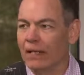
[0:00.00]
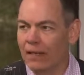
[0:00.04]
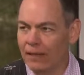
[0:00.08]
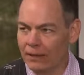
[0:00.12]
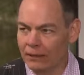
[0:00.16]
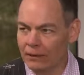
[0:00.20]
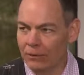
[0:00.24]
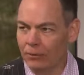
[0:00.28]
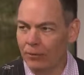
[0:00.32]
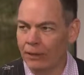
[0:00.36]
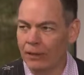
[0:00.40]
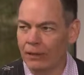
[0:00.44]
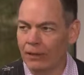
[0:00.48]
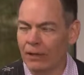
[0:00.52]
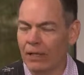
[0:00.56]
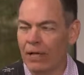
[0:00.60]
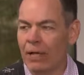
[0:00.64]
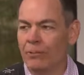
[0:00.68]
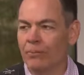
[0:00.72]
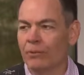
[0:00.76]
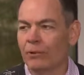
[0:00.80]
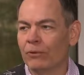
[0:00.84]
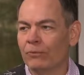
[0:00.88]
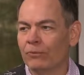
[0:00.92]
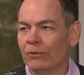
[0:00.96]
and the real
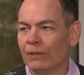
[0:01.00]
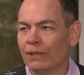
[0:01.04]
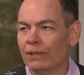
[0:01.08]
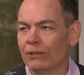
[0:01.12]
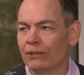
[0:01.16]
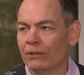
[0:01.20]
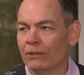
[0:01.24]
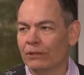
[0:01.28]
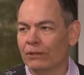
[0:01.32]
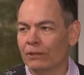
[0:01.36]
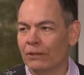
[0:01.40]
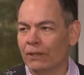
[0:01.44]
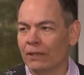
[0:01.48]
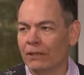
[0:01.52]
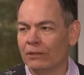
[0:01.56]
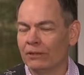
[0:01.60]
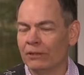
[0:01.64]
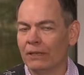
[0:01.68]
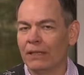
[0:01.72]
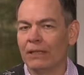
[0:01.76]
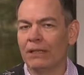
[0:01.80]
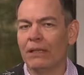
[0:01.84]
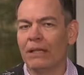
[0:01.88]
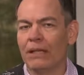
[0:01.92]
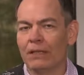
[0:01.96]
hyperinflation
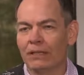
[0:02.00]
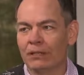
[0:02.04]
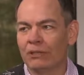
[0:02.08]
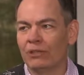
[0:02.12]
kicks in.